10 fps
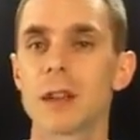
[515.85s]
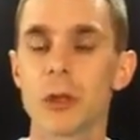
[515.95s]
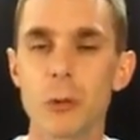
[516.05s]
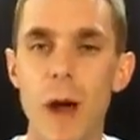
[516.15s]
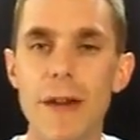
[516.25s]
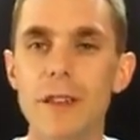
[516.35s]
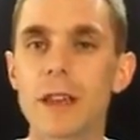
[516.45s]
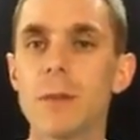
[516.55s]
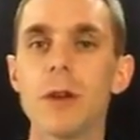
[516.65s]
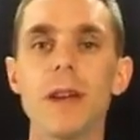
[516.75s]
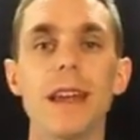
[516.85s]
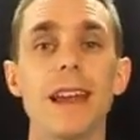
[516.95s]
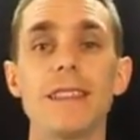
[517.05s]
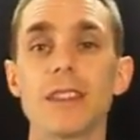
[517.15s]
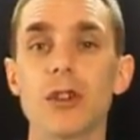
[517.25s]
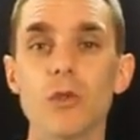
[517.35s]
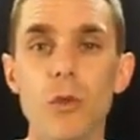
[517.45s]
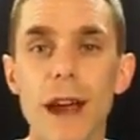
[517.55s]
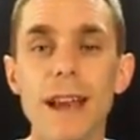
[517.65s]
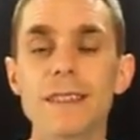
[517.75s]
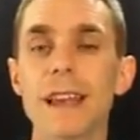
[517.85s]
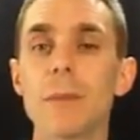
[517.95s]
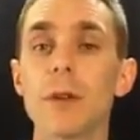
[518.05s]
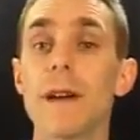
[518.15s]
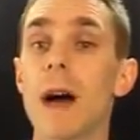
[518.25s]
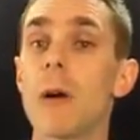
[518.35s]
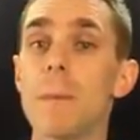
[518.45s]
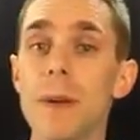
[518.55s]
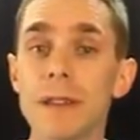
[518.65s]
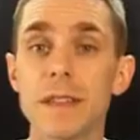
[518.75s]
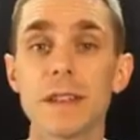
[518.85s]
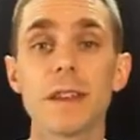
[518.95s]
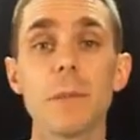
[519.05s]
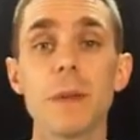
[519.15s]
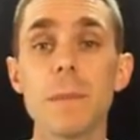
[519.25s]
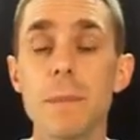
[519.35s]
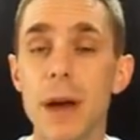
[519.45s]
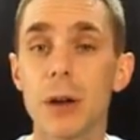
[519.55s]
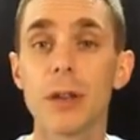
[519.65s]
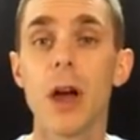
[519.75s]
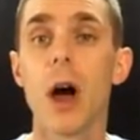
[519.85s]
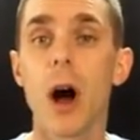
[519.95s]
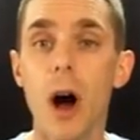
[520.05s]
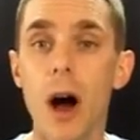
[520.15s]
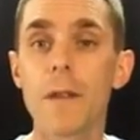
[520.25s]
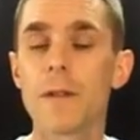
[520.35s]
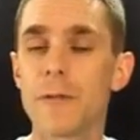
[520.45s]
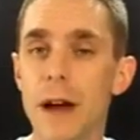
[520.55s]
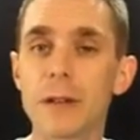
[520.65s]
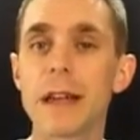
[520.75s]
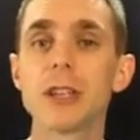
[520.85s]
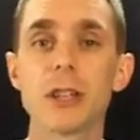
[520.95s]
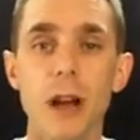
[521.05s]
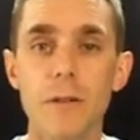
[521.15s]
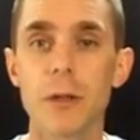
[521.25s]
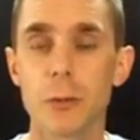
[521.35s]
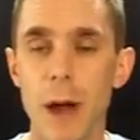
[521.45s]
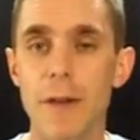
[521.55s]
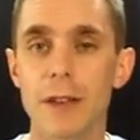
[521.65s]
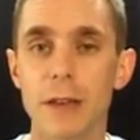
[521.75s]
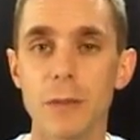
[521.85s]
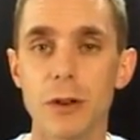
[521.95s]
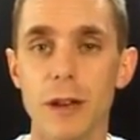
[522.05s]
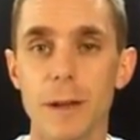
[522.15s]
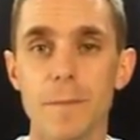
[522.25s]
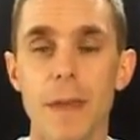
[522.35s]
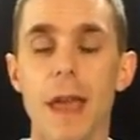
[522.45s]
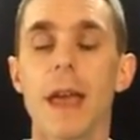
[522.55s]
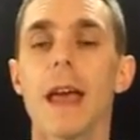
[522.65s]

It's a thriving community, and it's a great example of how a business can be built on the foundation of a thriving community.